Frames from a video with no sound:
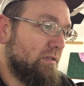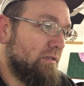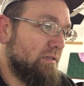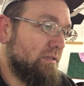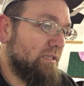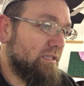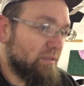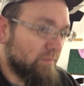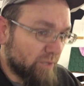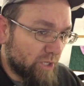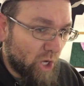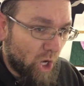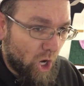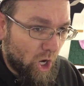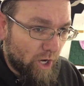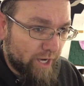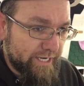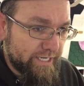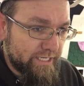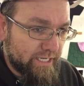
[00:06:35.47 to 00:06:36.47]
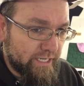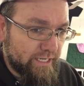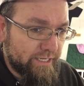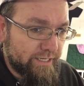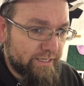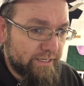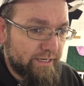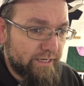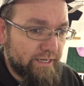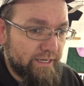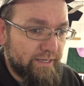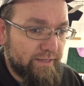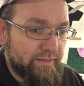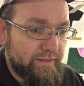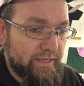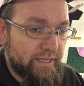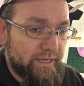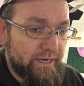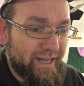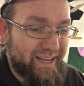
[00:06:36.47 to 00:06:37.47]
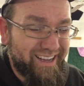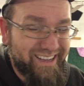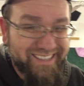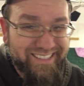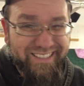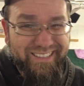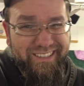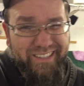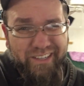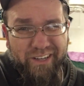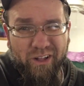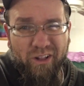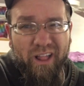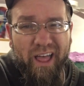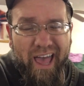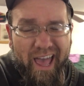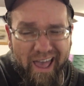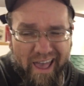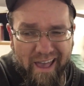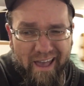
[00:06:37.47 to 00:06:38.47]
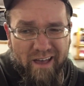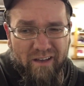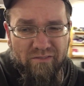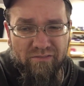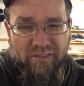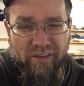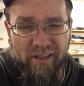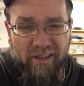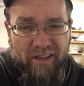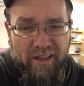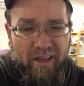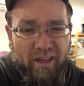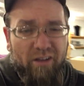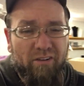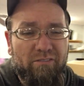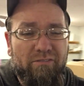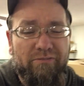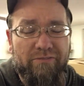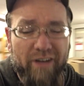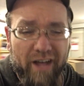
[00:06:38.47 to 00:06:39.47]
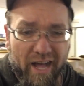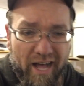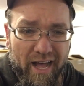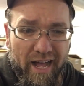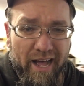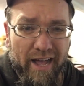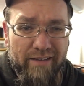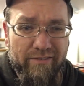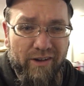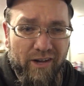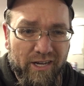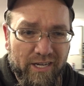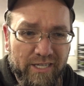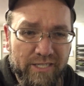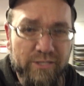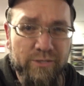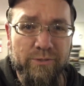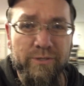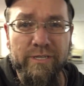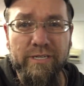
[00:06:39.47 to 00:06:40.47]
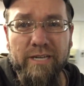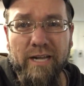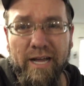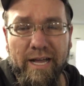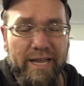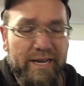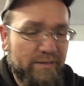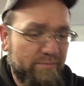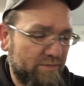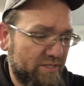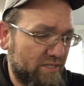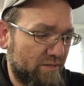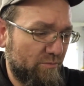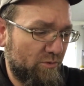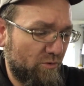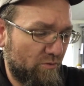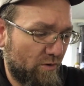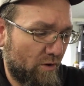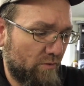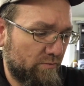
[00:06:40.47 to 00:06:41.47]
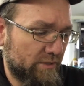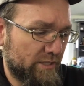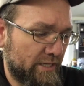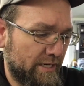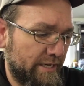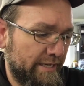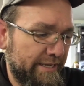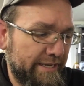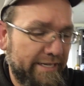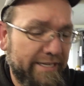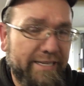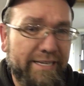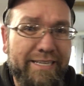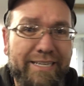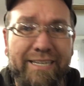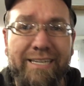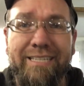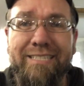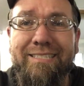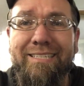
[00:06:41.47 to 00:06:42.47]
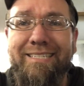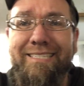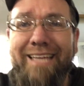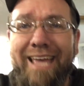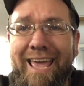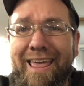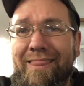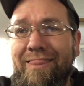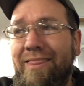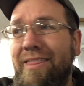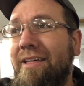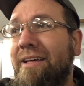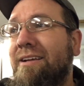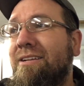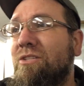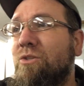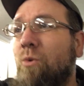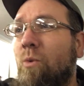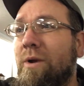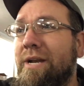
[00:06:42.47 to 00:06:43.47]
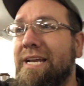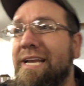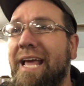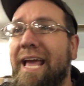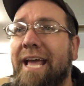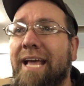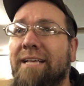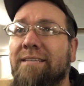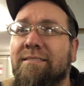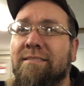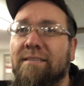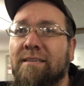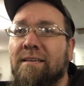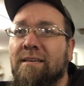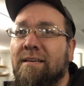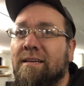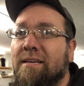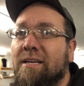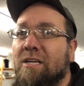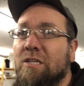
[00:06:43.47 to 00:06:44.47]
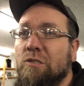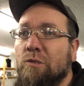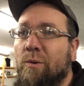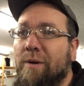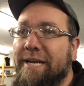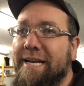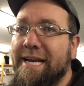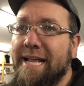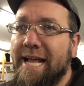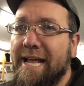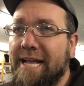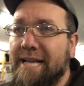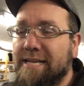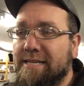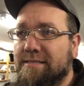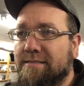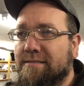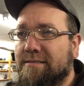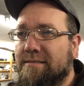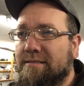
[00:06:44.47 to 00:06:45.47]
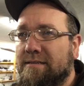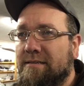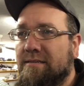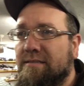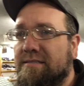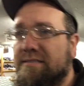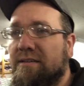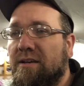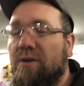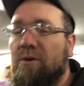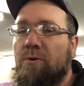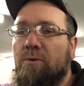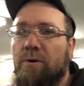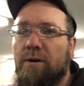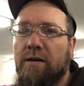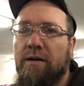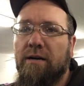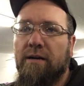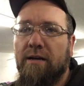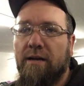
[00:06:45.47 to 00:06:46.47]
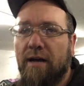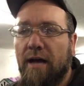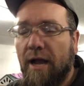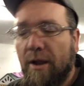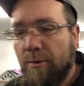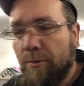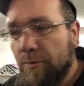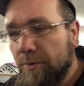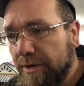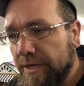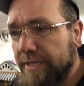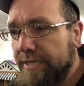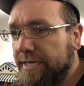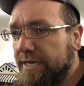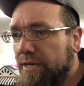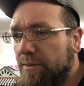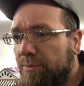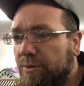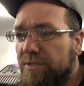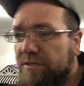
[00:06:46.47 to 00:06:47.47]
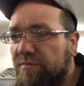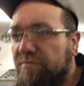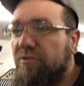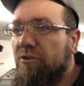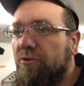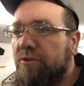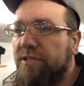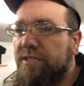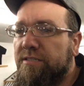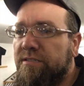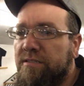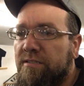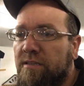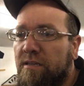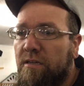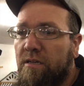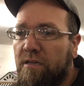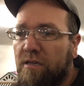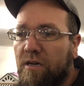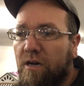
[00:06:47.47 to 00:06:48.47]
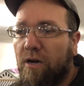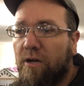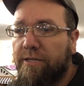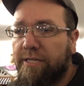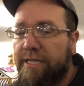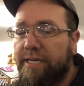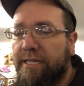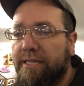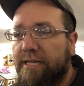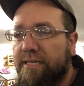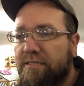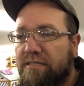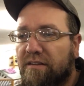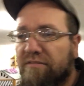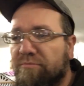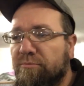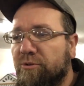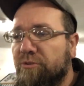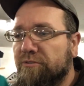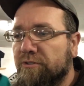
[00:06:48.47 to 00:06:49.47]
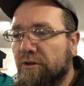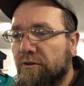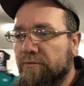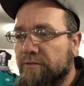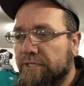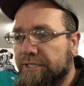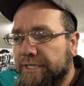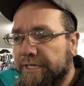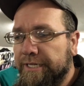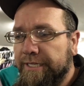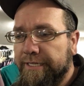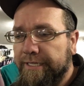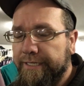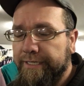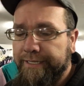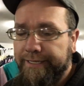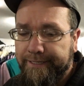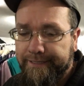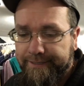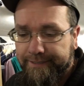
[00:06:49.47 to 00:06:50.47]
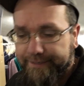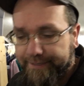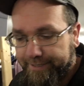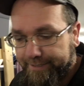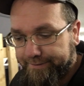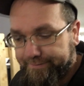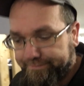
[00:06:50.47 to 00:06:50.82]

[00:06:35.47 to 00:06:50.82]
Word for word: get the Mercari done, and then I still have 500 items to move over. And it is the 10th, 20 days. 20 days! So uh, I really need to put some focus on getting that stuff moved over, and